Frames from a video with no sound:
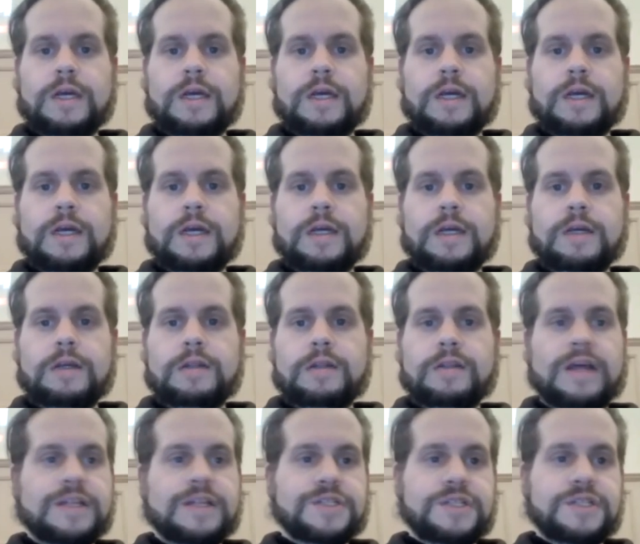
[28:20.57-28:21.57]

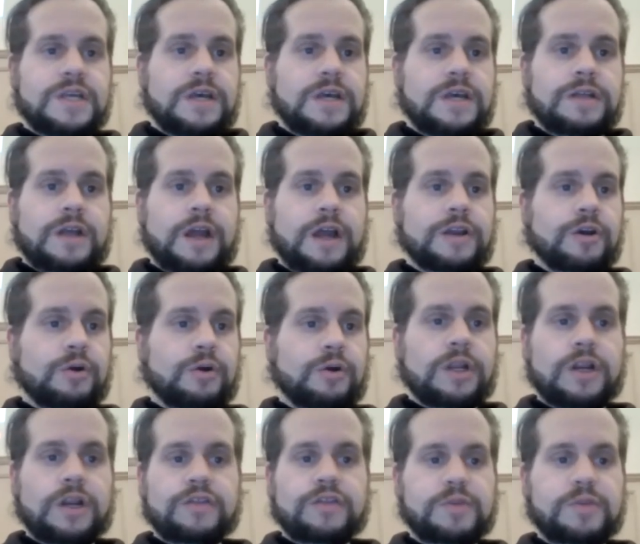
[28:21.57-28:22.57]
That said, I know a
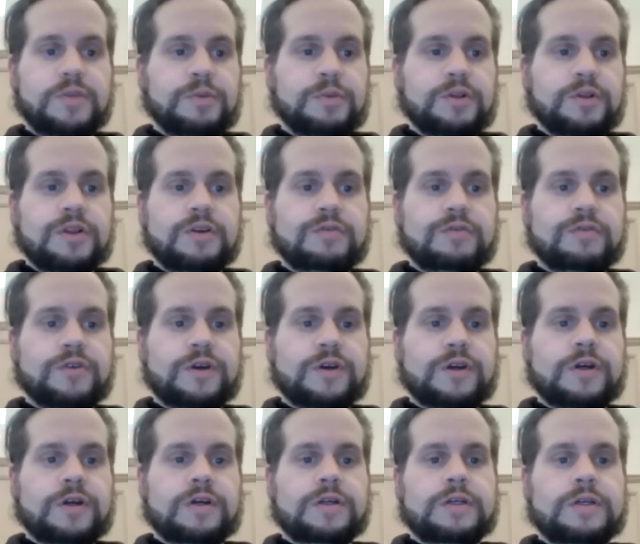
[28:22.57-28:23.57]
lot of people have
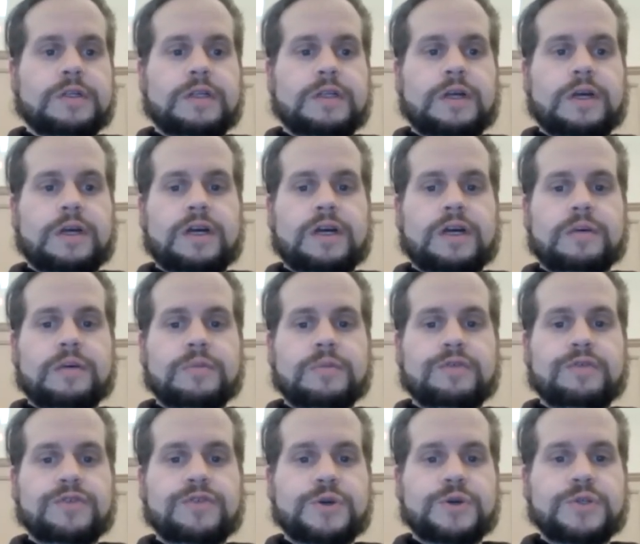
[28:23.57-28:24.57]

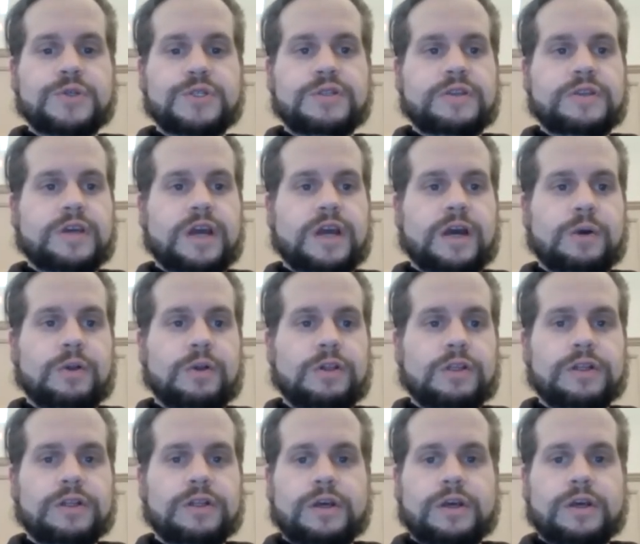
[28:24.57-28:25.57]
chosen the Owl,
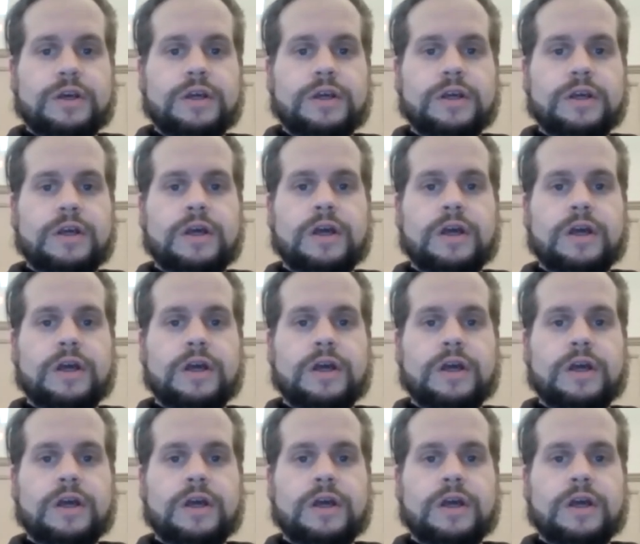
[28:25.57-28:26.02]
and I